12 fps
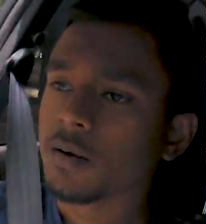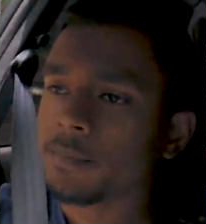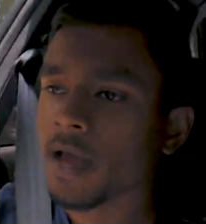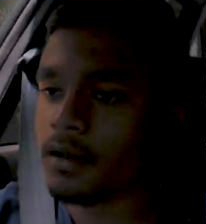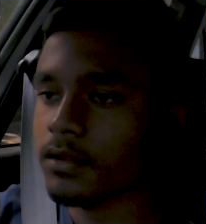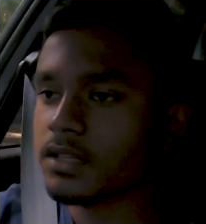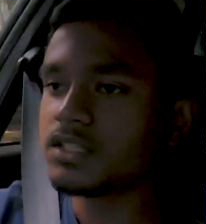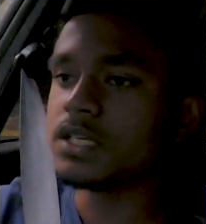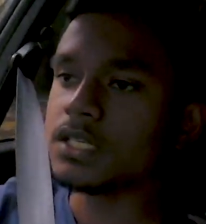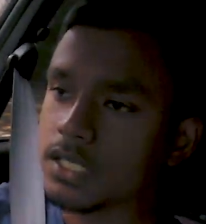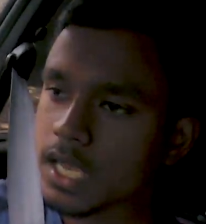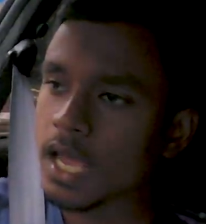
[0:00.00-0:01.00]
compared to the
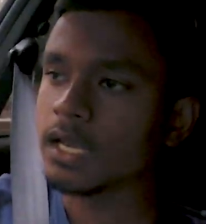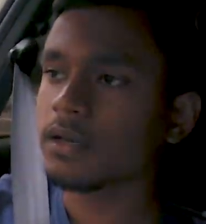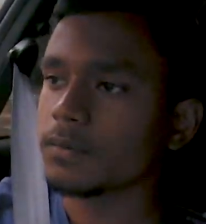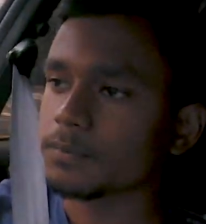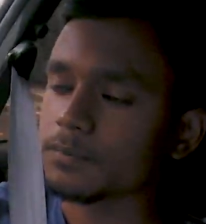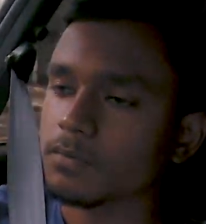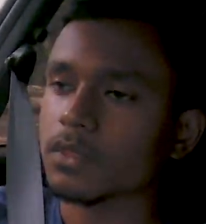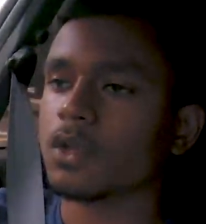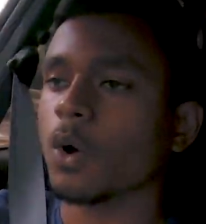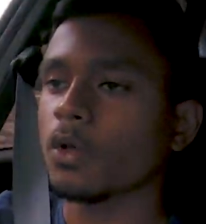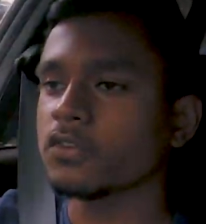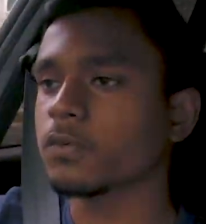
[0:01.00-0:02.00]

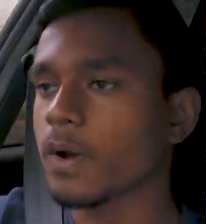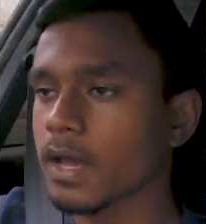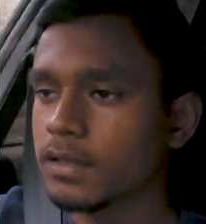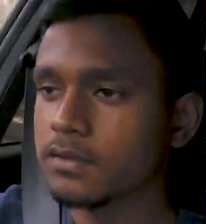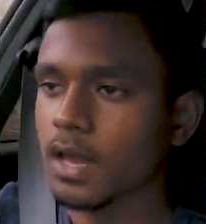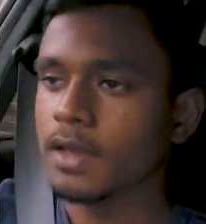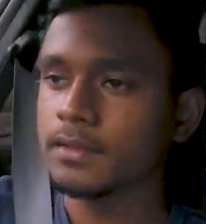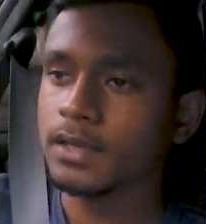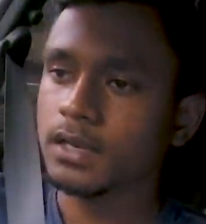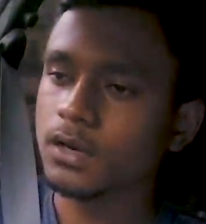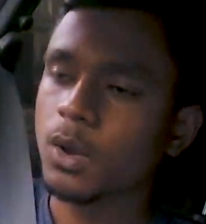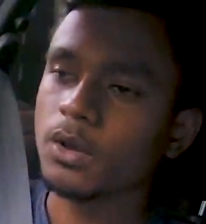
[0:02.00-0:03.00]
GC8, cost-wise, I
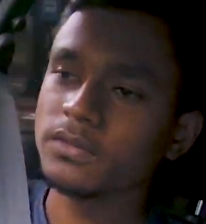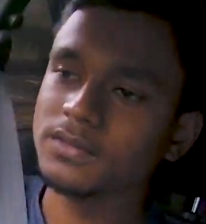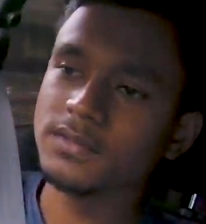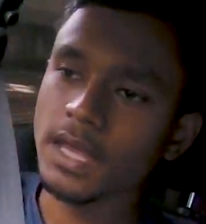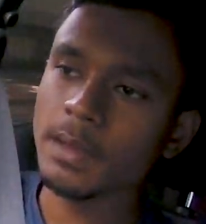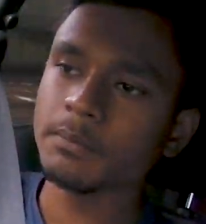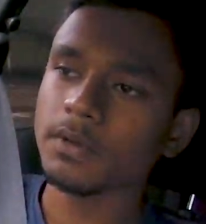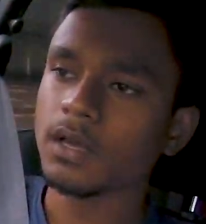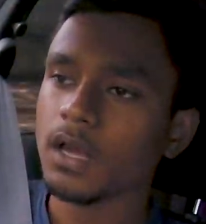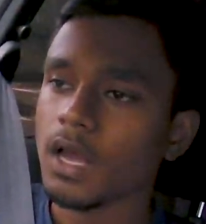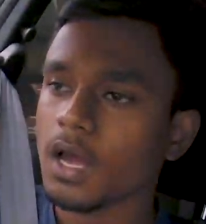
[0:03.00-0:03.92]
think it'll cost the same.